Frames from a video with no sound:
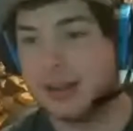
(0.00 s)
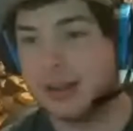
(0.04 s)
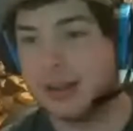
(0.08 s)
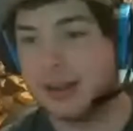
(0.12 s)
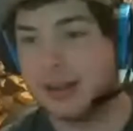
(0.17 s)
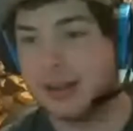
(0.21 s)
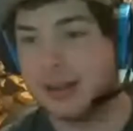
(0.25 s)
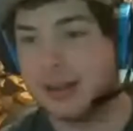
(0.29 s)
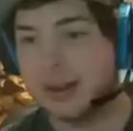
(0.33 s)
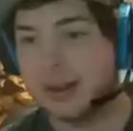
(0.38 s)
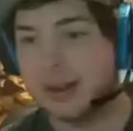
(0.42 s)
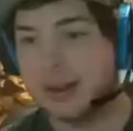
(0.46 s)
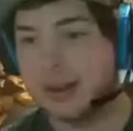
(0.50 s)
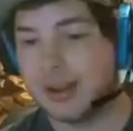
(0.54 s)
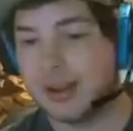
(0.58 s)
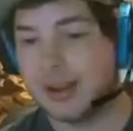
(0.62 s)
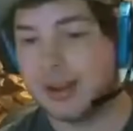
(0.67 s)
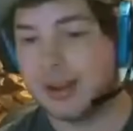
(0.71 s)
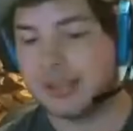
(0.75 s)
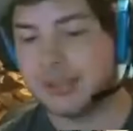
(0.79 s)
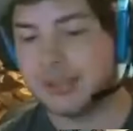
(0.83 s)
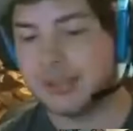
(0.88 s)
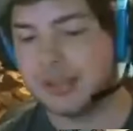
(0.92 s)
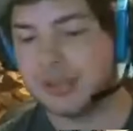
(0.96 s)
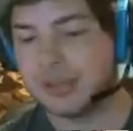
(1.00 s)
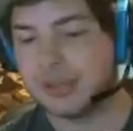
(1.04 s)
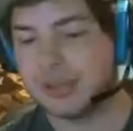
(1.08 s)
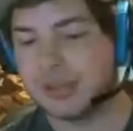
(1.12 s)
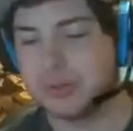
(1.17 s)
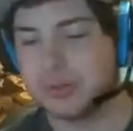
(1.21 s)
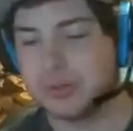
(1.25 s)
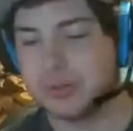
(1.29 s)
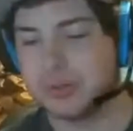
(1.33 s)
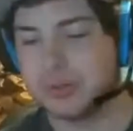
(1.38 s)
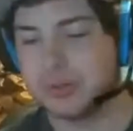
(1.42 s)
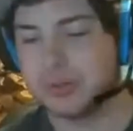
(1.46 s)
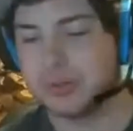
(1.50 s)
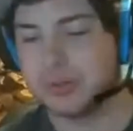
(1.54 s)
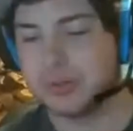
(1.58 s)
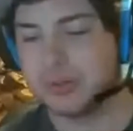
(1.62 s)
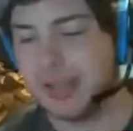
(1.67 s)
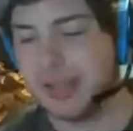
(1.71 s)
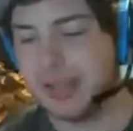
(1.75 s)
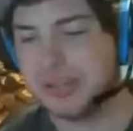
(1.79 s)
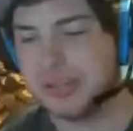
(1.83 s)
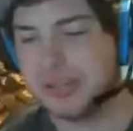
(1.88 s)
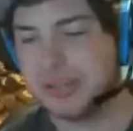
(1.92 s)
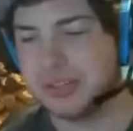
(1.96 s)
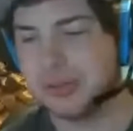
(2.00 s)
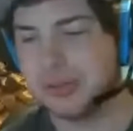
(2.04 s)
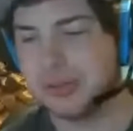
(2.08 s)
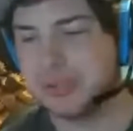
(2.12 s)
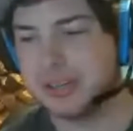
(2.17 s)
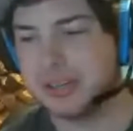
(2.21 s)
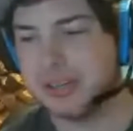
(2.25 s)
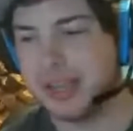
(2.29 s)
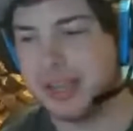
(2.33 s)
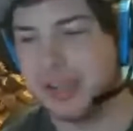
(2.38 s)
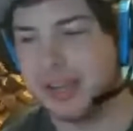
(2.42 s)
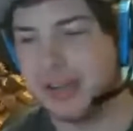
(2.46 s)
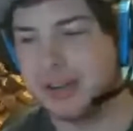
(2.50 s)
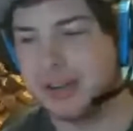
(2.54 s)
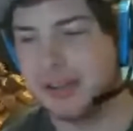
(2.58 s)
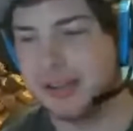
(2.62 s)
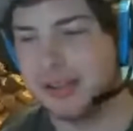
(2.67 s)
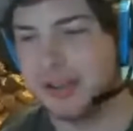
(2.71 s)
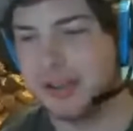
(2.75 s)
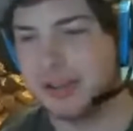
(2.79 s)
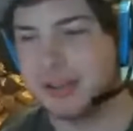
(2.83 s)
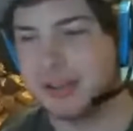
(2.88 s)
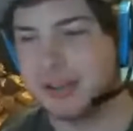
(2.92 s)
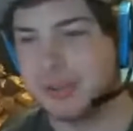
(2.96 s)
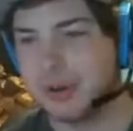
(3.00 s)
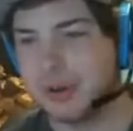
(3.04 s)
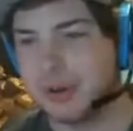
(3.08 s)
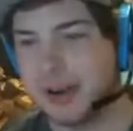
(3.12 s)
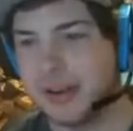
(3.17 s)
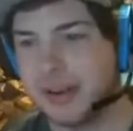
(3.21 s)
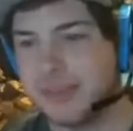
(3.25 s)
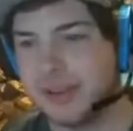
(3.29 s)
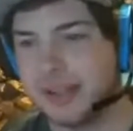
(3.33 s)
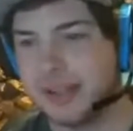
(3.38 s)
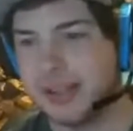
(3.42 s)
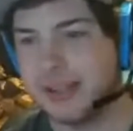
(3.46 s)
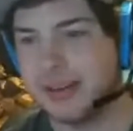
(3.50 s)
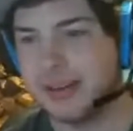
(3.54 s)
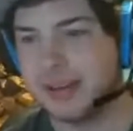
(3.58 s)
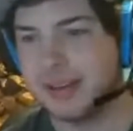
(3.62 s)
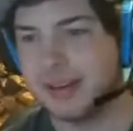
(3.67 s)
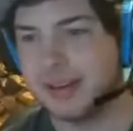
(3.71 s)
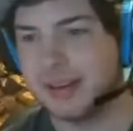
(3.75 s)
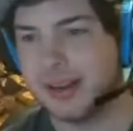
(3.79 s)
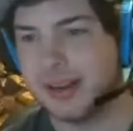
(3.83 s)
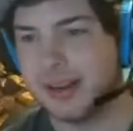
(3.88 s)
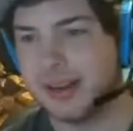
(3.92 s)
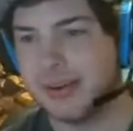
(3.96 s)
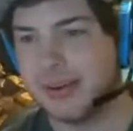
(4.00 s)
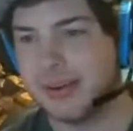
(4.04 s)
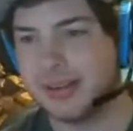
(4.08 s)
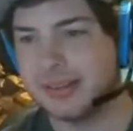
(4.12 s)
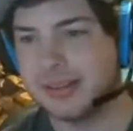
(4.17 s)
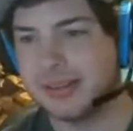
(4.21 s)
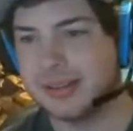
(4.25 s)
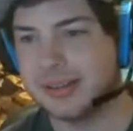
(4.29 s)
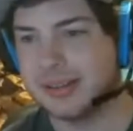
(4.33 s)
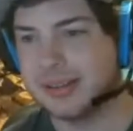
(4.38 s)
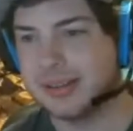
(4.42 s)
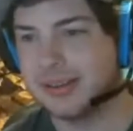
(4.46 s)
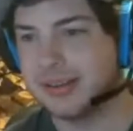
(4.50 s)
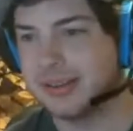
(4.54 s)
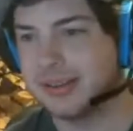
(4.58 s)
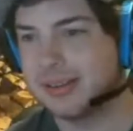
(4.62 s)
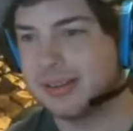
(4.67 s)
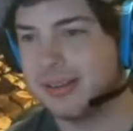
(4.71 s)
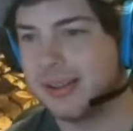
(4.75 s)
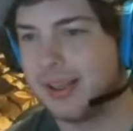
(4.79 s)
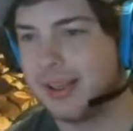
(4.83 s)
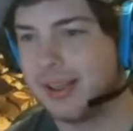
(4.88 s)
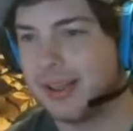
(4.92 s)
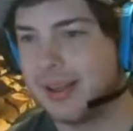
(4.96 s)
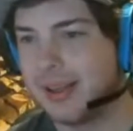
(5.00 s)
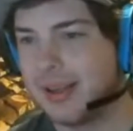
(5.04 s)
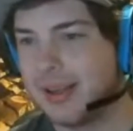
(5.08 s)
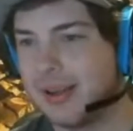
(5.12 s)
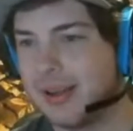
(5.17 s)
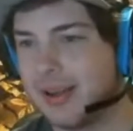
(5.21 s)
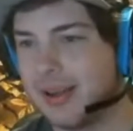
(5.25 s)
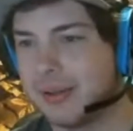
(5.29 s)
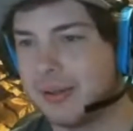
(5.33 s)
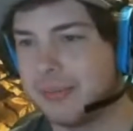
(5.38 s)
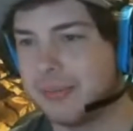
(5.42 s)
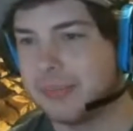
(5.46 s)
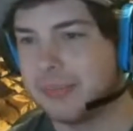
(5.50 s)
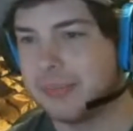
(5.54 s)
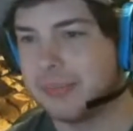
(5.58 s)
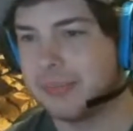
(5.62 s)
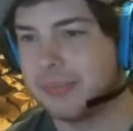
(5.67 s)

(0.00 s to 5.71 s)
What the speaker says: actually enjoyed last year's chicane, like driving it in iRacing, because just